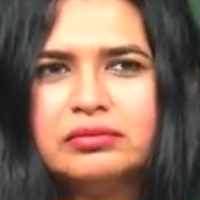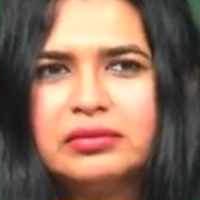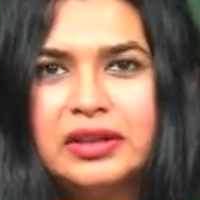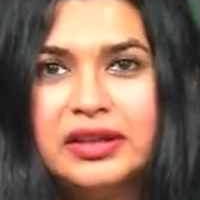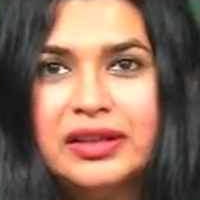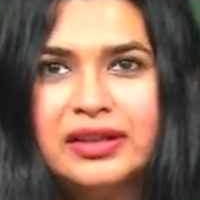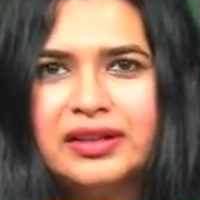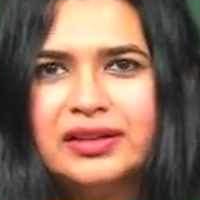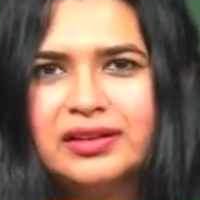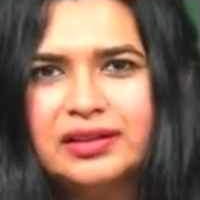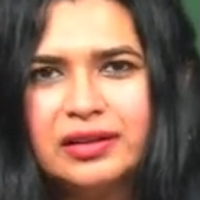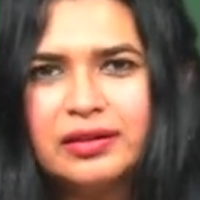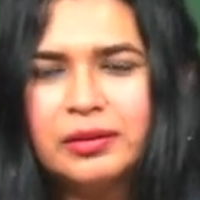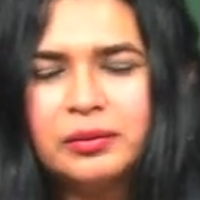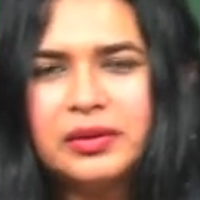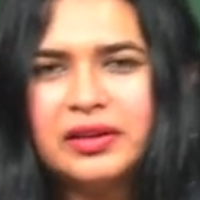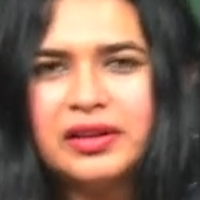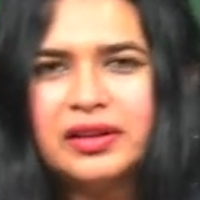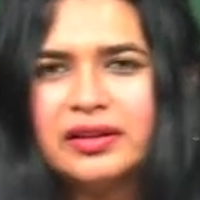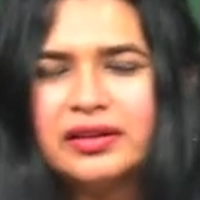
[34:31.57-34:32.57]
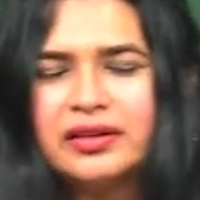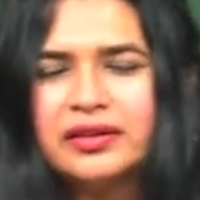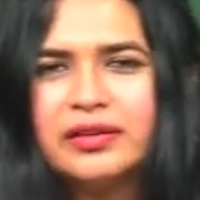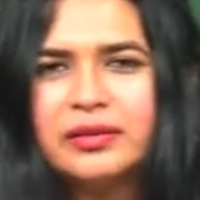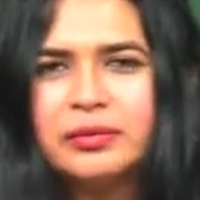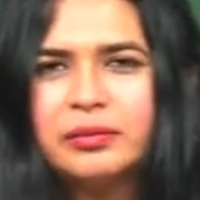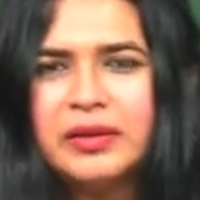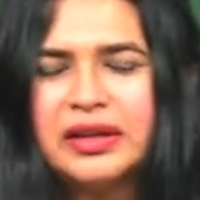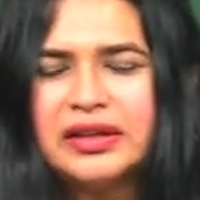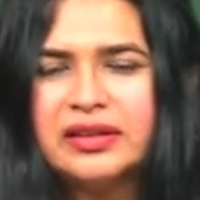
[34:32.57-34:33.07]
legal trouble,
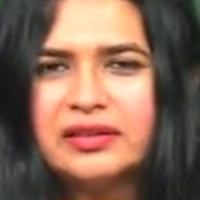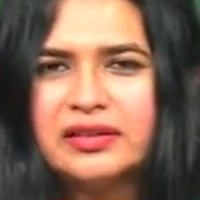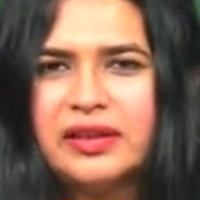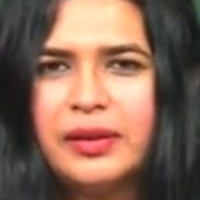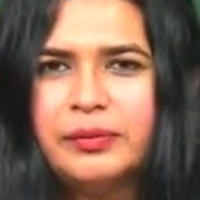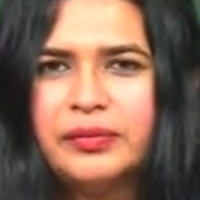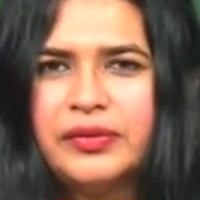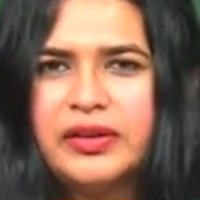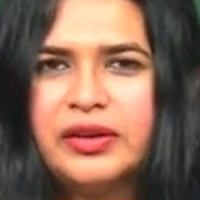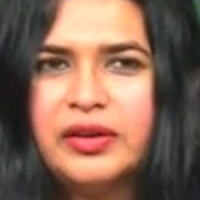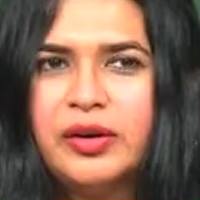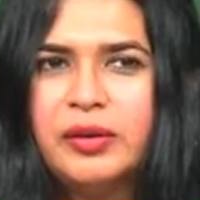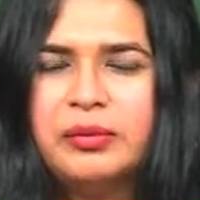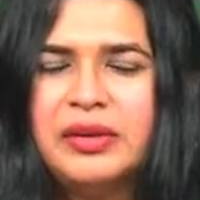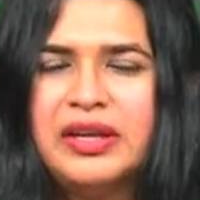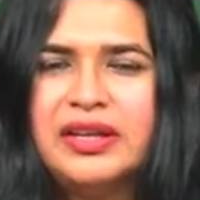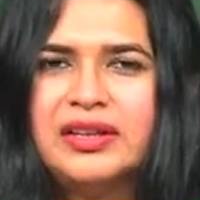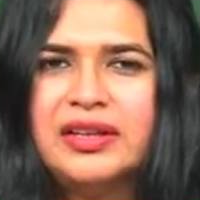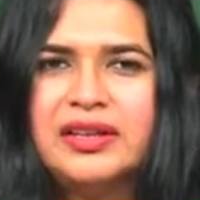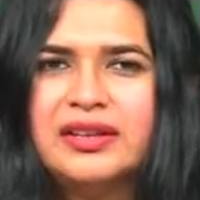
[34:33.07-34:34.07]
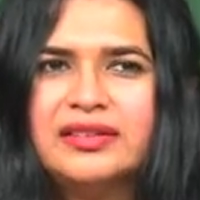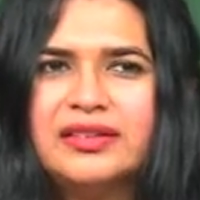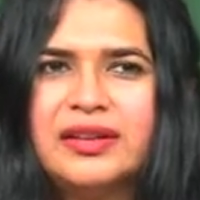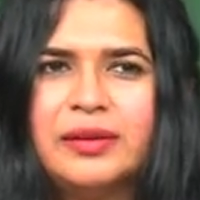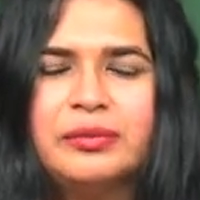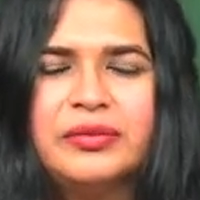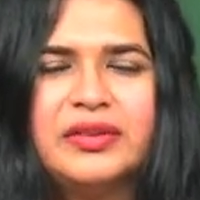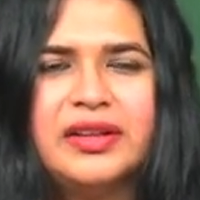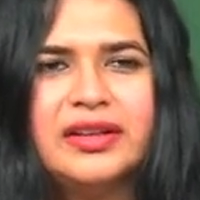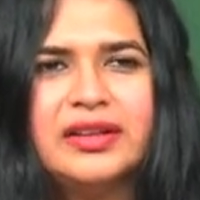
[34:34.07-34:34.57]
but something you are making
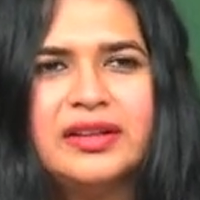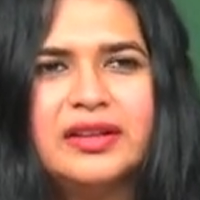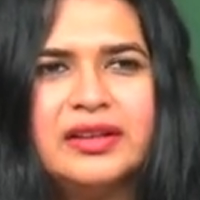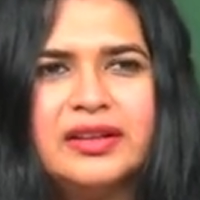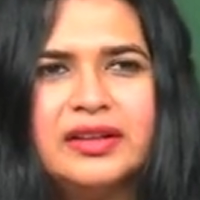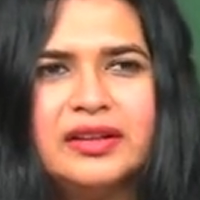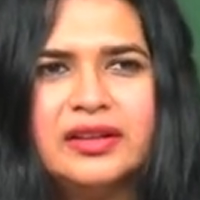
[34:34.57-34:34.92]
something,